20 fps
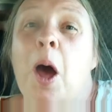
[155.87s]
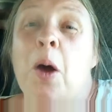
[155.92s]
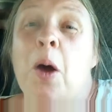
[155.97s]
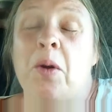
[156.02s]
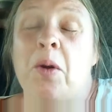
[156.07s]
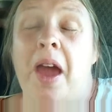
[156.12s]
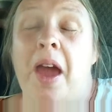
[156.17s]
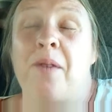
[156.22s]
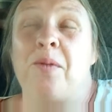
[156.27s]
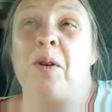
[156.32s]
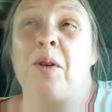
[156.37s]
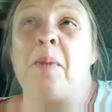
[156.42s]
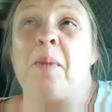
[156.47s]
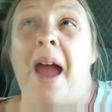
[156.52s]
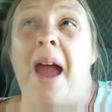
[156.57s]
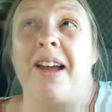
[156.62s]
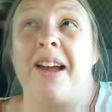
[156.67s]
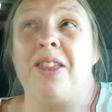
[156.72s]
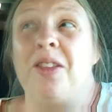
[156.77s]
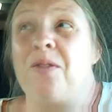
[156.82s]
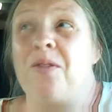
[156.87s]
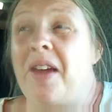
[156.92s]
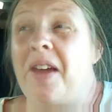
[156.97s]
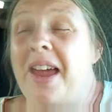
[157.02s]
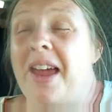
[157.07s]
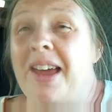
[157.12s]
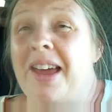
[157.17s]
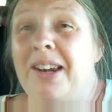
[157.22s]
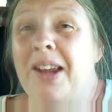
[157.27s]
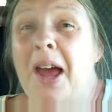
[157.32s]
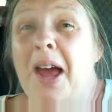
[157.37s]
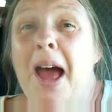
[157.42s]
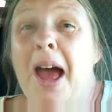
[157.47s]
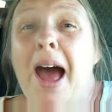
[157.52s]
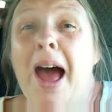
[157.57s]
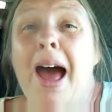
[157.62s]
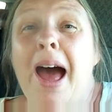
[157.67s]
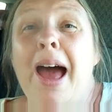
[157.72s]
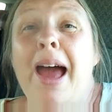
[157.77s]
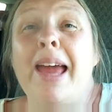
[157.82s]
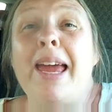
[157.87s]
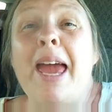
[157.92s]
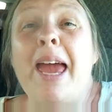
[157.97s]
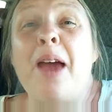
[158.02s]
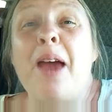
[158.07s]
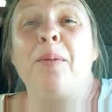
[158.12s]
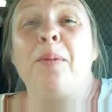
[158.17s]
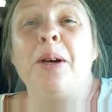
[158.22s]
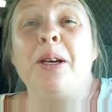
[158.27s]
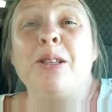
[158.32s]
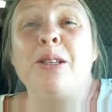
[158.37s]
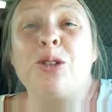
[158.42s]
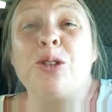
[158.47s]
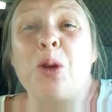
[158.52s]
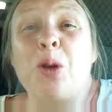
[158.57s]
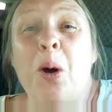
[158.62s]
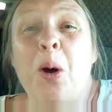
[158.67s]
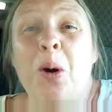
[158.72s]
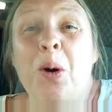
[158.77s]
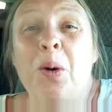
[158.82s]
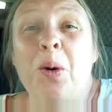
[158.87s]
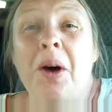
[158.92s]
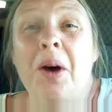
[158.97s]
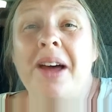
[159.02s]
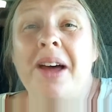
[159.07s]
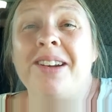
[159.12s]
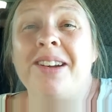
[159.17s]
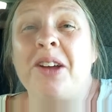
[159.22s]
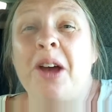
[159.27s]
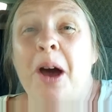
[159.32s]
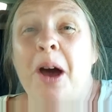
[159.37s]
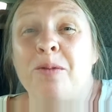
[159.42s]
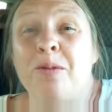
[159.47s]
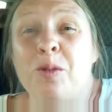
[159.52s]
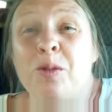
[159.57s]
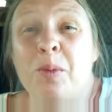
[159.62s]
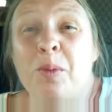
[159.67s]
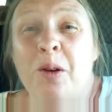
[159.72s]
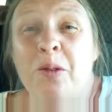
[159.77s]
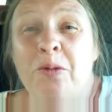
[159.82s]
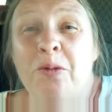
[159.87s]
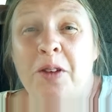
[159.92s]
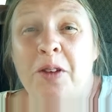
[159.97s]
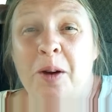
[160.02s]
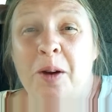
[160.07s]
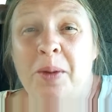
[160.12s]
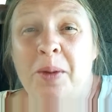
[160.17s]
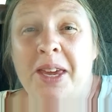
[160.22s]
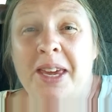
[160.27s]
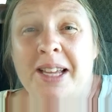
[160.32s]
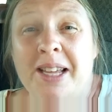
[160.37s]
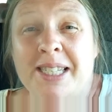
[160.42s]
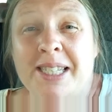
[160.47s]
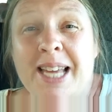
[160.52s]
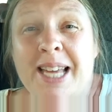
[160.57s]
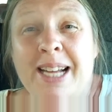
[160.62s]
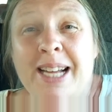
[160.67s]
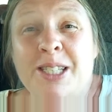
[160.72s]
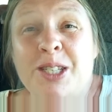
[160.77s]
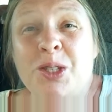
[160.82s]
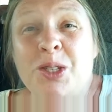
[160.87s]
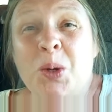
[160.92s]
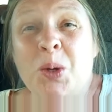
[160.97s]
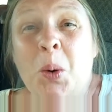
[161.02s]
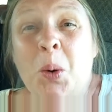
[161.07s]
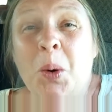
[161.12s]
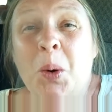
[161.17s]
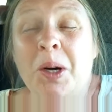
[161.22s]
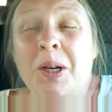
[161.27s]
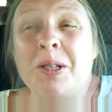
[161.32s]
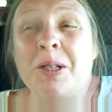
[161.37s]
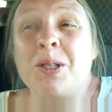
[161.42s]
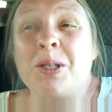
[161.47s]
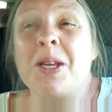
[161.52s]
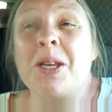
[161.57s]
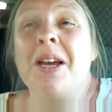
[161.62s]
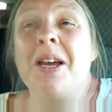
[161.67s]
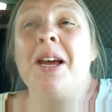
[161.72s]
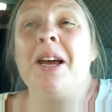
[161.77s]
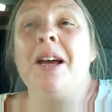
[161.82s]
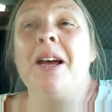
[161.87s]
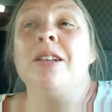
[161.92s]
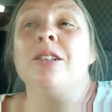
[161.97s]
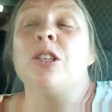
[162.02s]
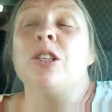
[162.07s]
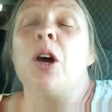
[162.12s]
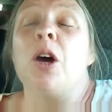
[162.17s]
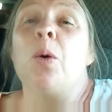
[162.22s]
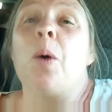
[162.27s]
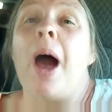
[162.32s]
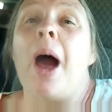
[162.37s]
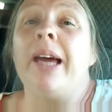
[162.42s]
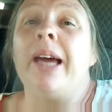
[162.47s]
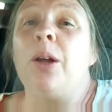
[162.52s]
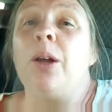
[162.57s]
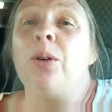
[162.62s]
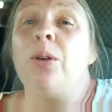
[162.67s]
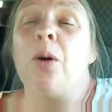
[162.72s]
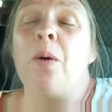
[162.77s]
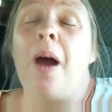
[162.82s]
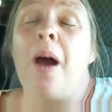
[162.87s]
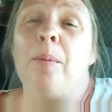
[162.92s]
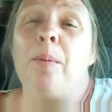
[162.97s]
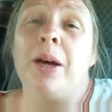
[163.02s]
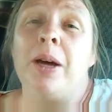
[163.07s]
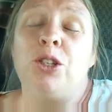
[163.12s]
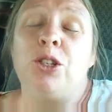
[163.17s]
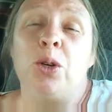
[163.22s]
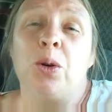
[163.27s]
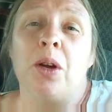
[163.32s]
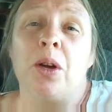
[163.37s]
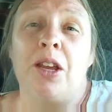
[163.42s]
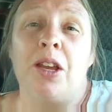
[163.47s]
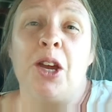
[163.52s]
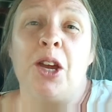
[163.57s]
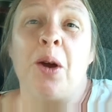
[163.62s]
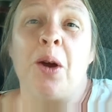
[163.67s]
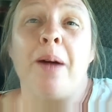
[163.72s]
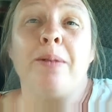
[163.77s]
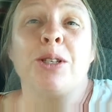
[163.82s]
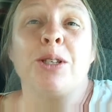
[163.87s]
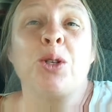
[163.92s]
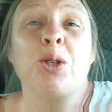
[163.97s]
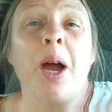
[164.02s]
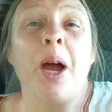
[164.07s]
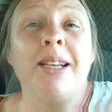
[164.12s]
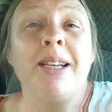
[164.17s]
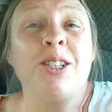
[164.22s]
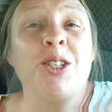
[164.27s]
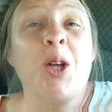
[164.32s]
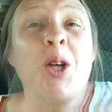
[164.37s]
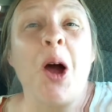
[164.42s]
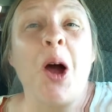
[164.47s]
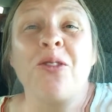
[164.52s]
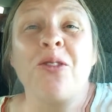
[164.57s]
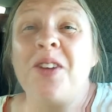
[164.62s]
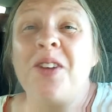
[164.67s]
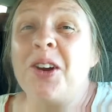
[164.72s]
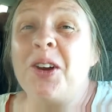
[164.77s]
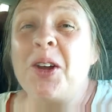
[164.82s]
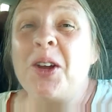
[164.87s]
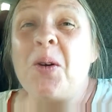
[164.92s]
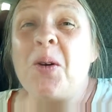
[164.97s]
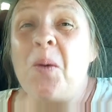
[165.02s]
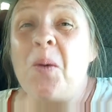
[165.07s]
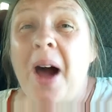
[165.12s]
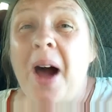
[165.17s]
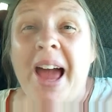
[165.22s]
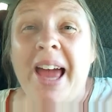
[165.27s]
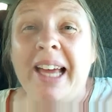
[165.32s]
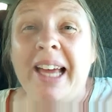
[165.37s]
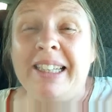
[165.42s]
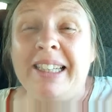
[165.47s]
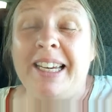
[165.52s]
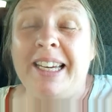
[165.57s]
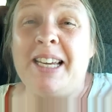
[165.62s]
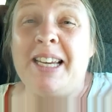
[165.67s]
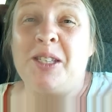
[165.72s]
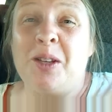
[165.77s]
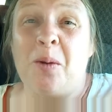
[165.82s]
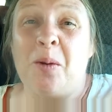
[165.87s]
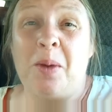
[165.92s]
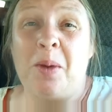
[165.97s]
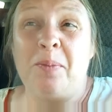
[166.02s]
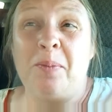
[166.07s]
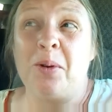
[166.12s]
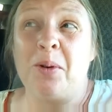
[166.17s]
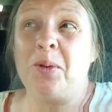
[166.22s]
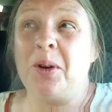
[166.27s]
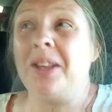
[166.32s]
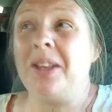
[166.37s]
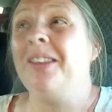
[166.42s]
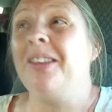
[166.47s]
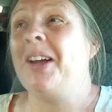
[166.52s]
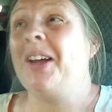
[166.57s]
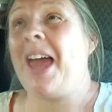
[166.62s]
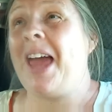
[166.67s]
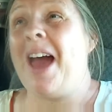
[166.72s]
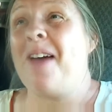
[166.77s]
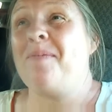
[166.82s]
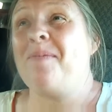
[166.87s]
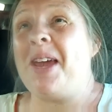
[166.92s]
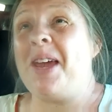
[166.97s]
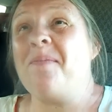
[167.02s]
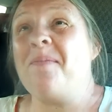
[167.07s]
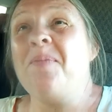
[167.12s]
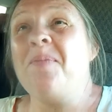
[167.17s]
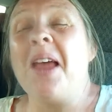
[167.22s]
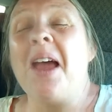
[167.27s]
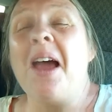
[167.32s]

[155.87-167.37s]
Okay, we're back in the van. I am so uncomfortable filming inside stores. So I don't know how much you could hear. I was trying to talk very quietly so people wouldn't look at me.